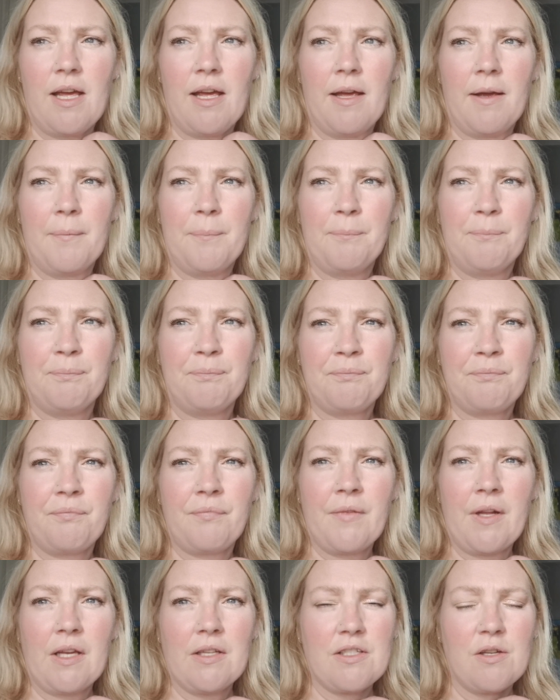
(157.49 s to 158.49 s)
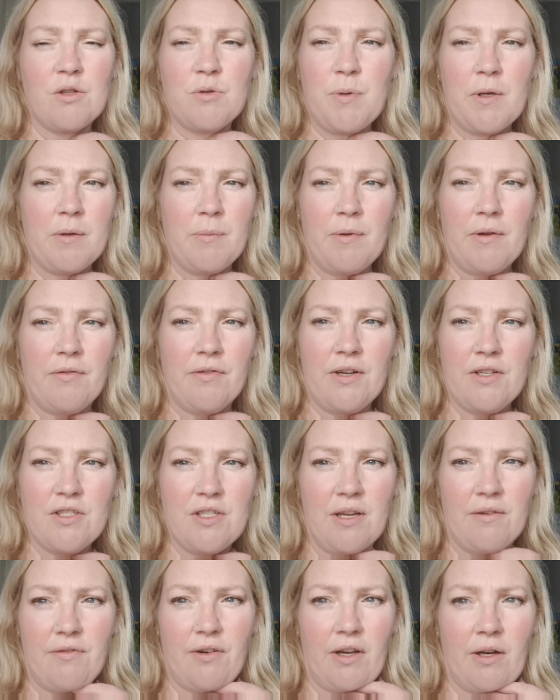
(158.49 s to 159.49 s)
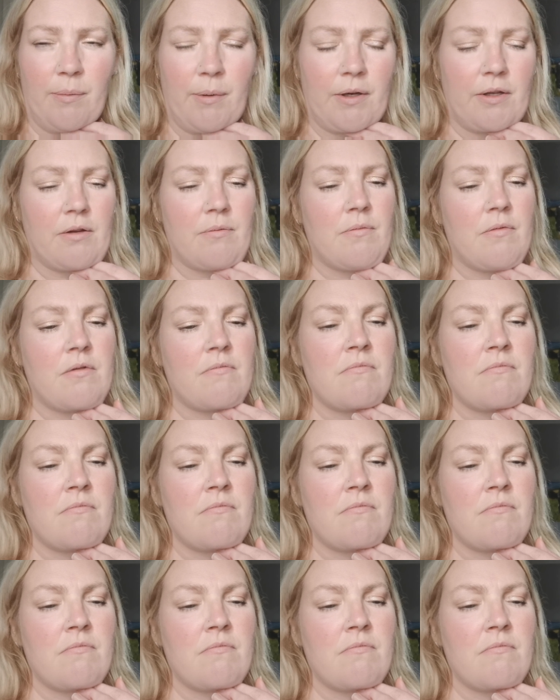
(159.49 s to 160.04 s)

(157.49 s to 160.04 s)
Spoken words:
Because I always put them in the fridge and then I forget about them.